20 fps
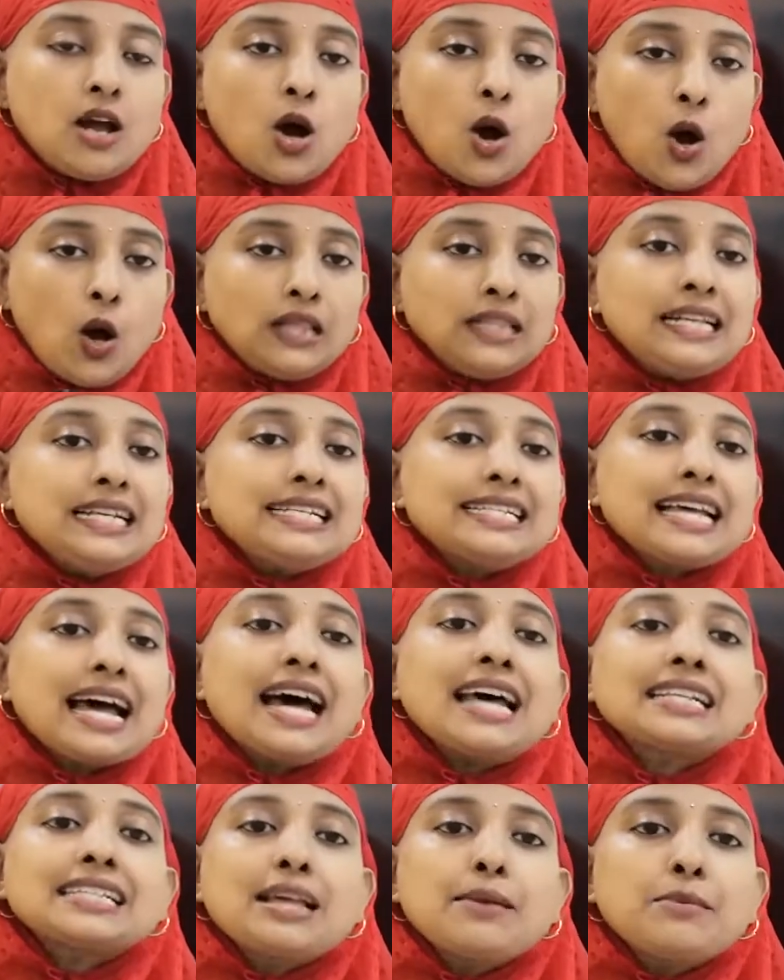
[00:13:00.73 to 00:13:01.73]
All these
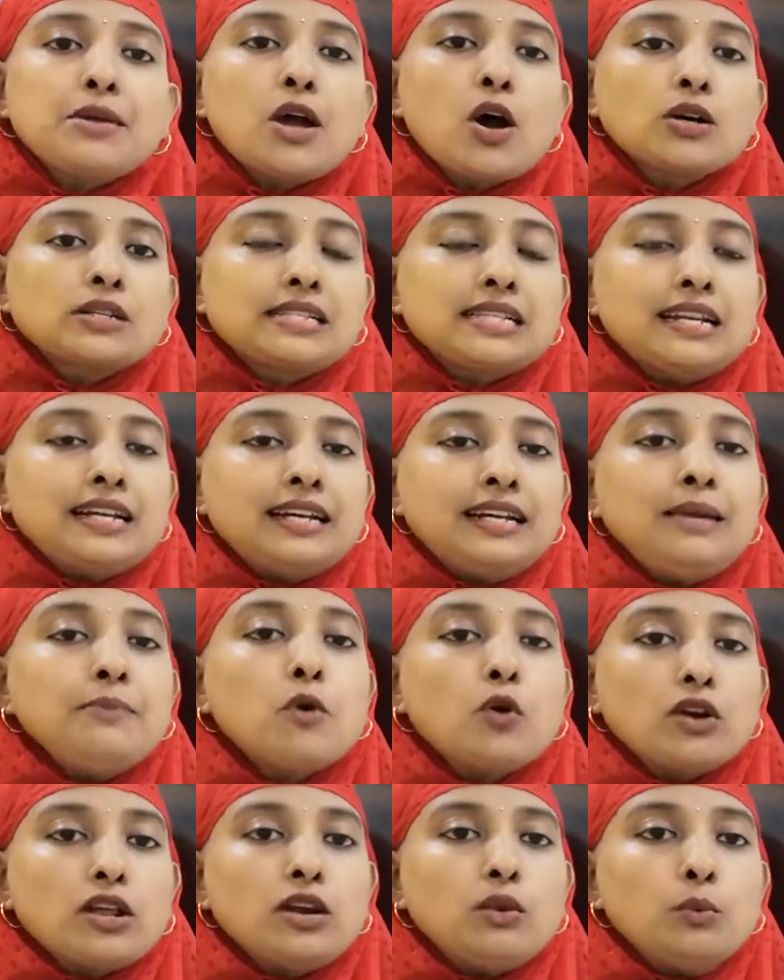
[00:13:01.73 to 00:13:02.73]
are semi-auxiliary
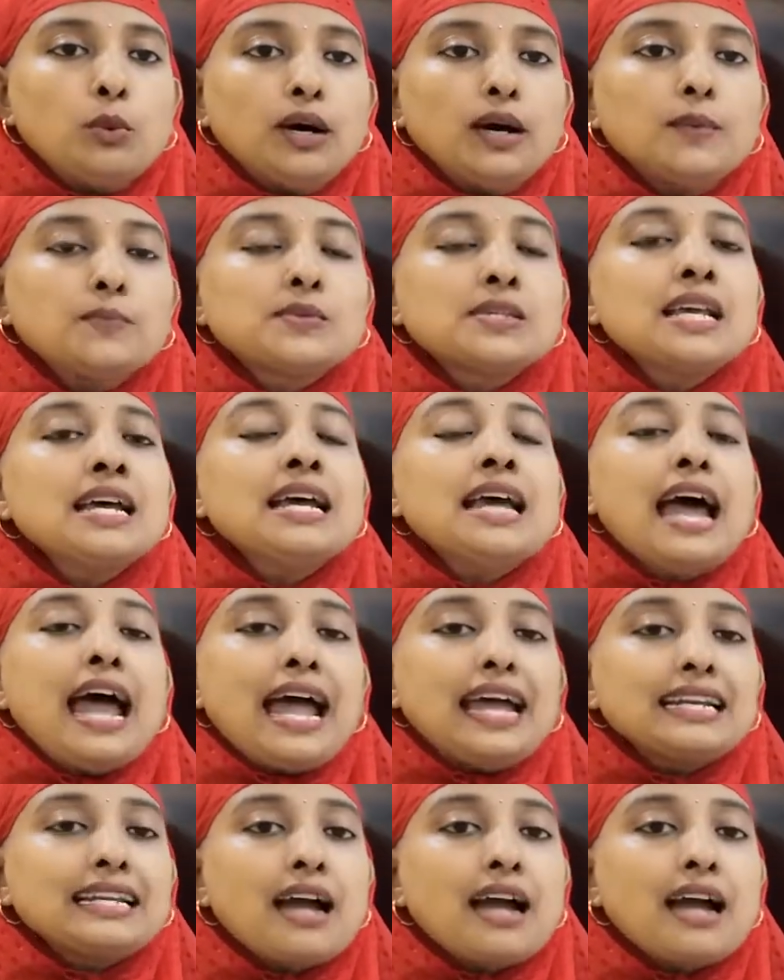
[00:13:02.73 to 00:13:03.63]
modal verbs. And